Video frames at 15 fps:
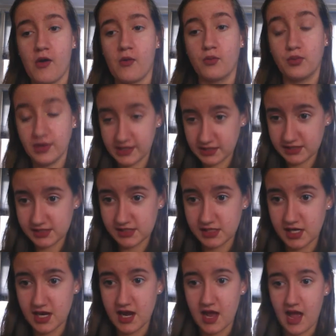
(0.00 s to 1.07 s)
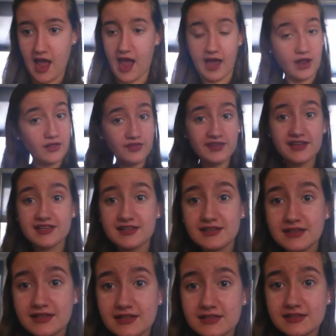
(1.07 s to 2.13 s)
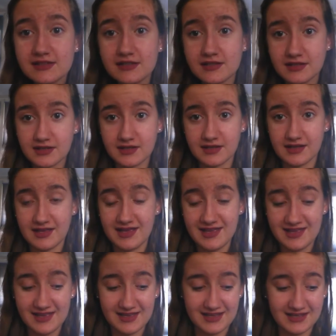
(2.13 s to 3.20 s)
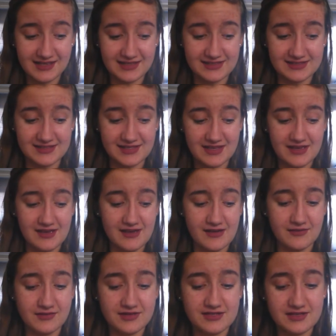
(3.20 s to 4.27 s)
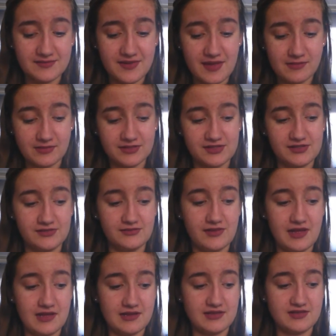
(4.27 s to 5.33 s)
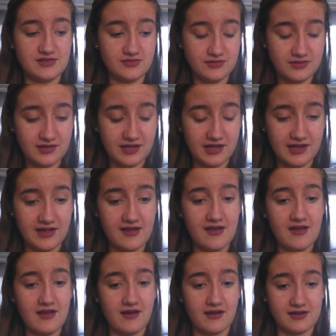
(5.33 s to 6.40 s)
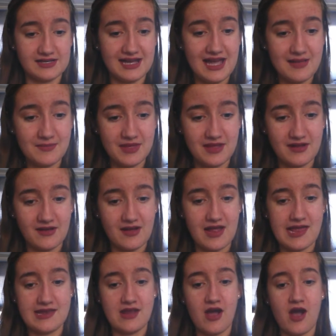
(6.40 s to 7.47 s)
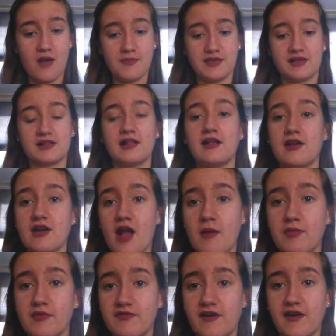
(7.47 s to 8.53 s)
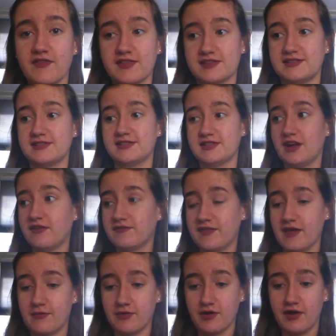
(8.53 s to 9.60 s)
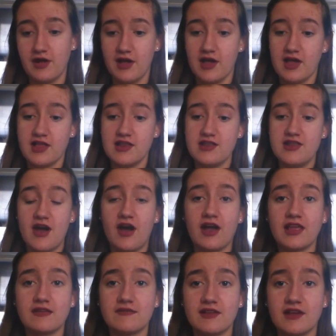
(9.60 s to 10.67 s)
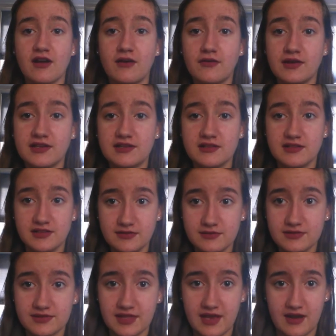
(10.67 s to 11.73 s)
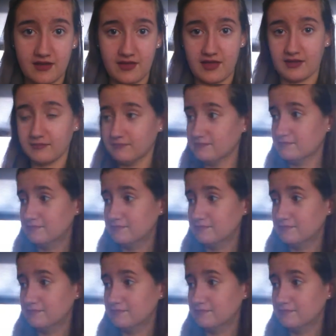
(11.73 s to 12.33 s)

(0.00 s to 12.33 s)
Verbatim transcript: which I don't think it is good, because we should be able to enjoy our time here and not be cluttered up with all this stuff that we're not even going to use there. Like,